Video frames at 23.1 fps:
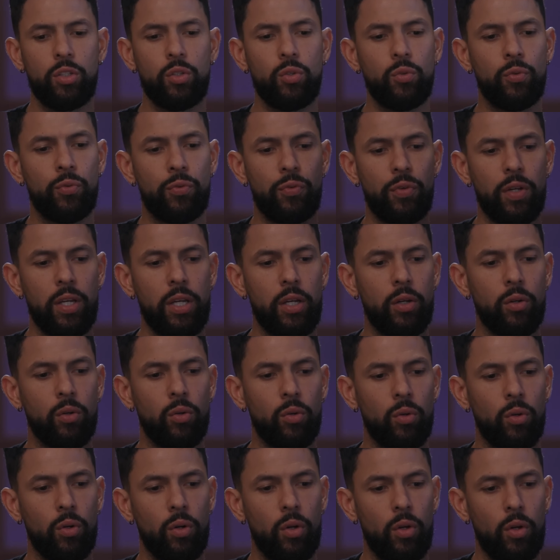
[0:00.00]
do you
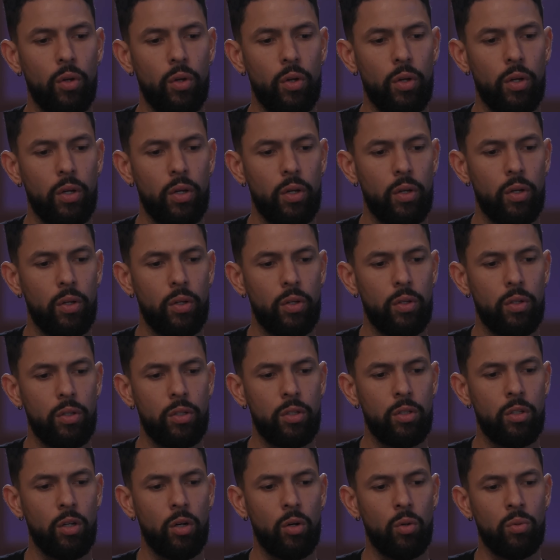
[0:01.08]
feel,
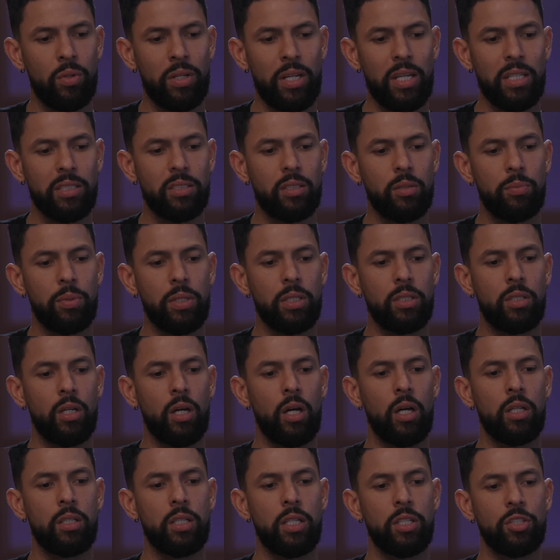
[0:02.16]
you know, needs to be
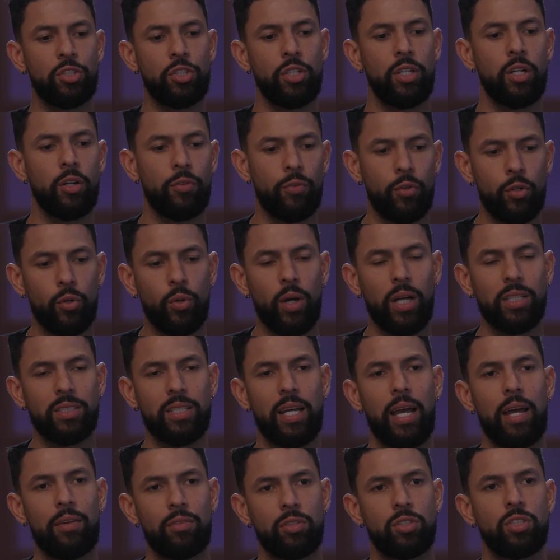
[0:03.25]
done this year for you guys
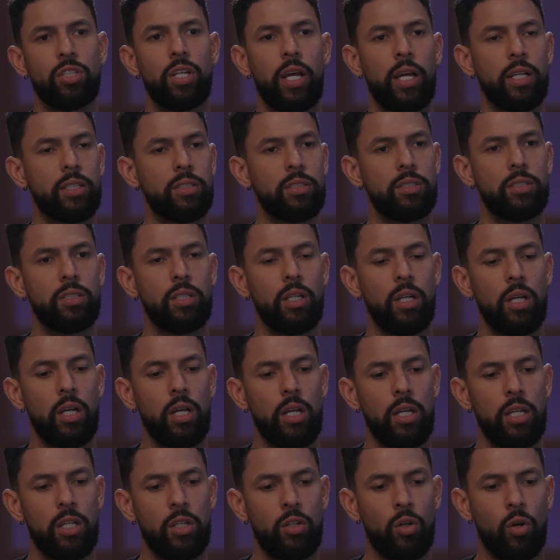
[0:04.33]
to have a chance,
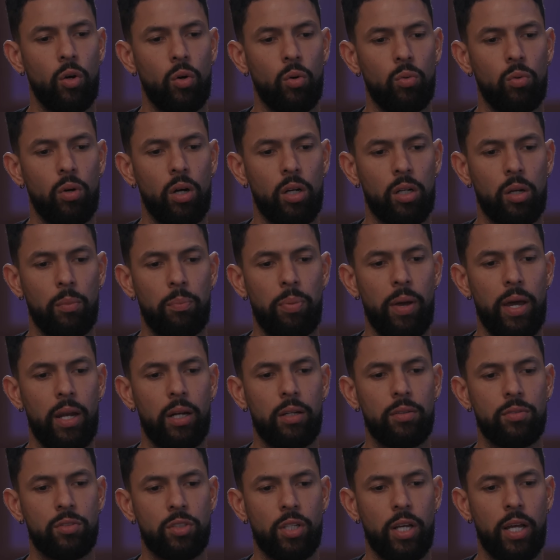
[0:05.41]
you know, a
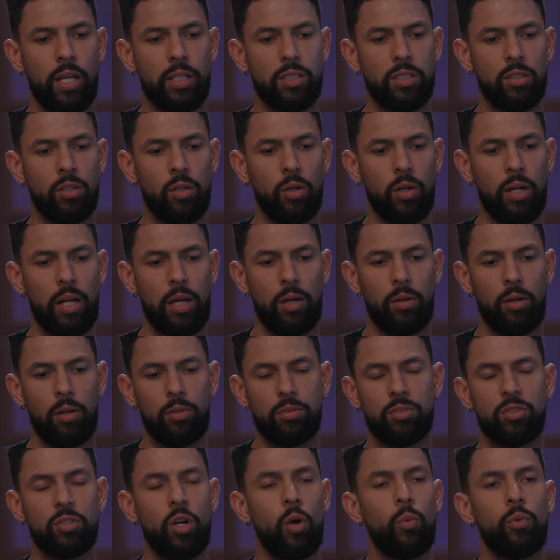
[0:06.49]
competitive chance, you know, and
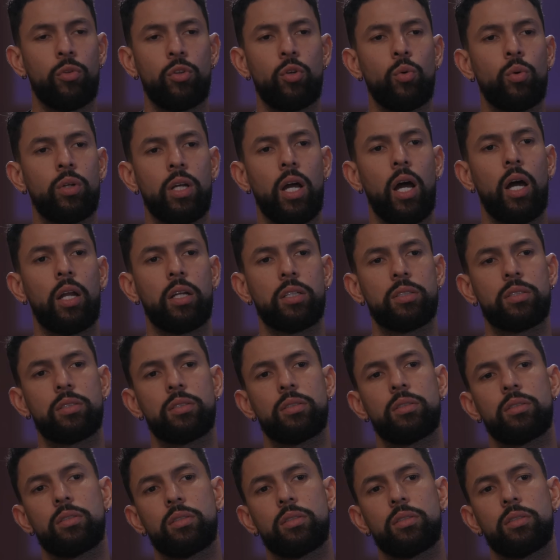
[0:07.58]
I'd start with you and Giannis.